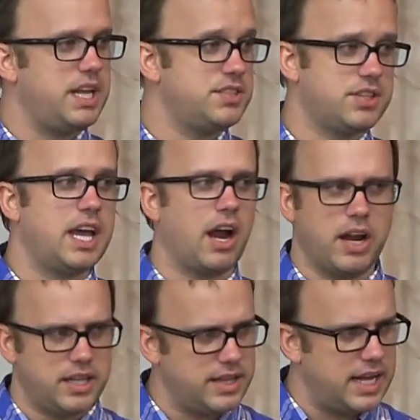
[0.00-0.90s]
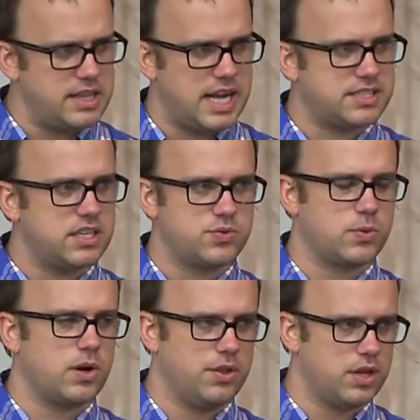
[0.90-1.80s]
But he's there, and that's
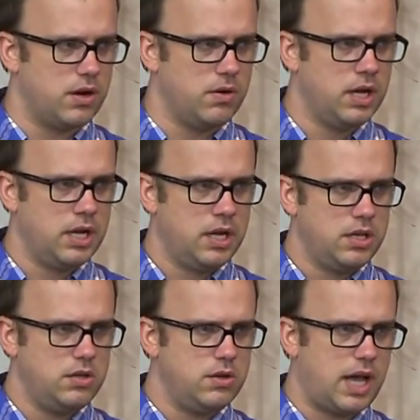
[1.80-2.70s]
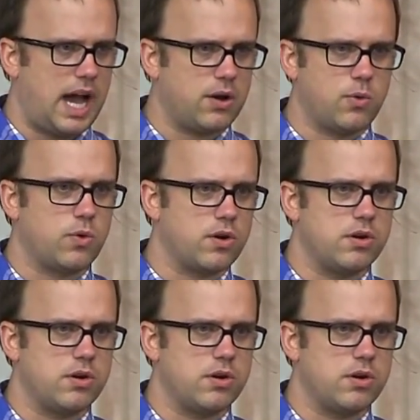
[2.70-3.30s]
his world, though. How do